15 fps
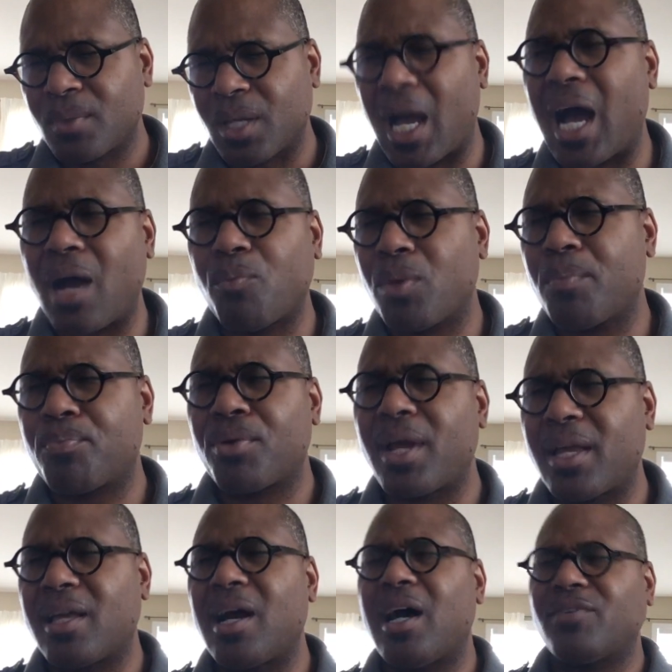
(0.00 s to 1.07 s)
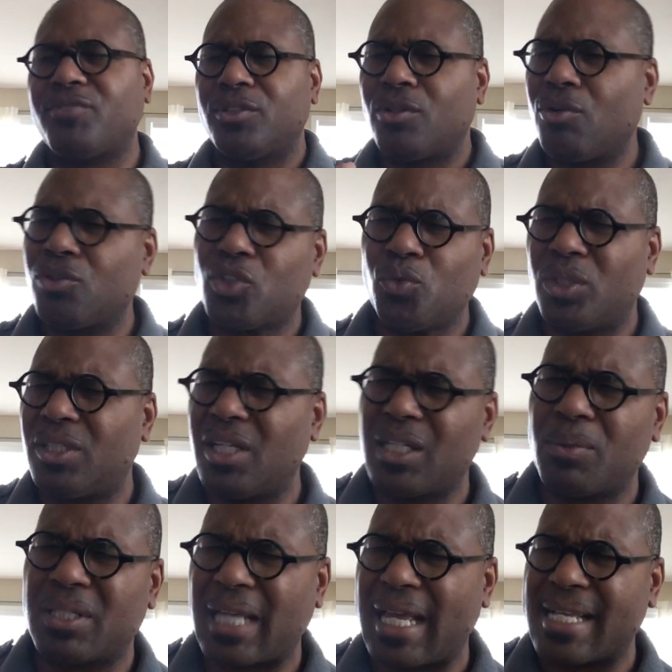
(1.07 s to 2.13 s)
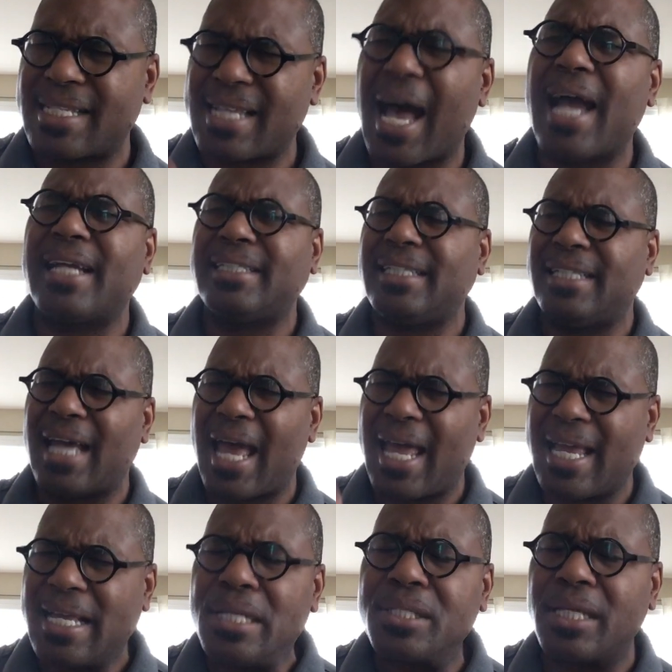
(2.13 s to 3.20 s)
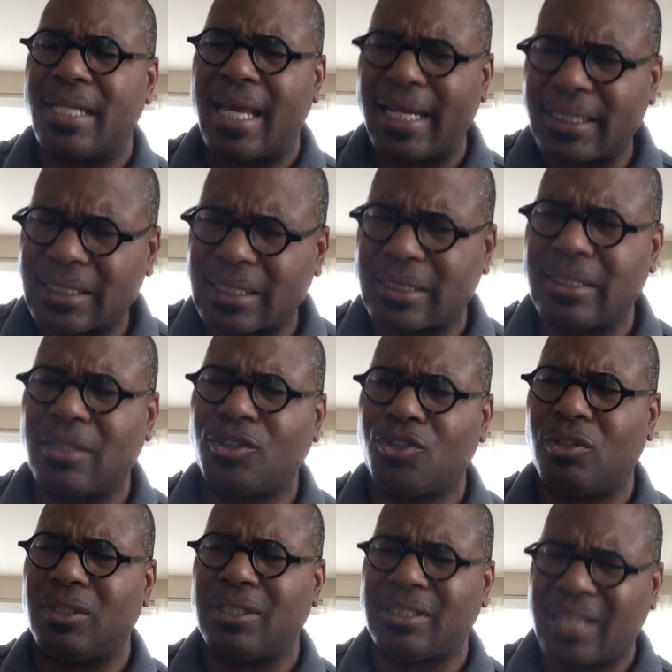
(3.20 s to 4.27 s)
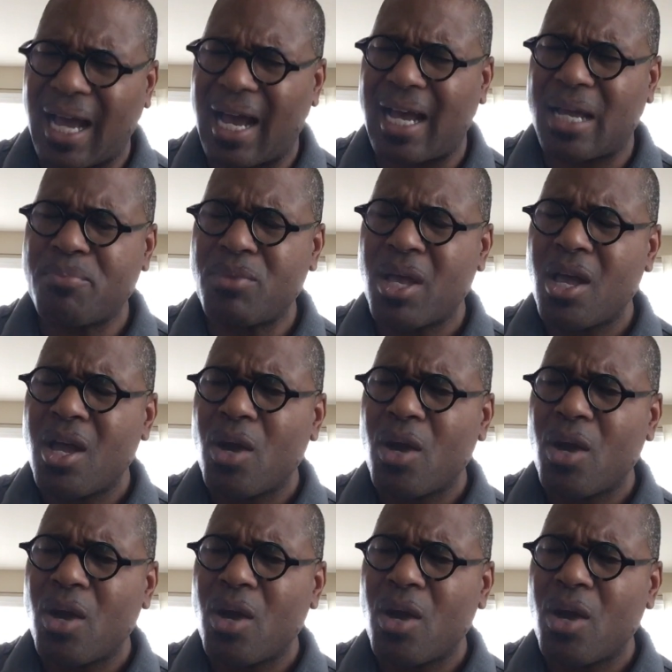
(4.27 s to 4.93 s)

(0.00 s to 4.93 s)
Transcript: God, we pray, God, for those who are dealing with anxiety and angst and anxiousness during this time.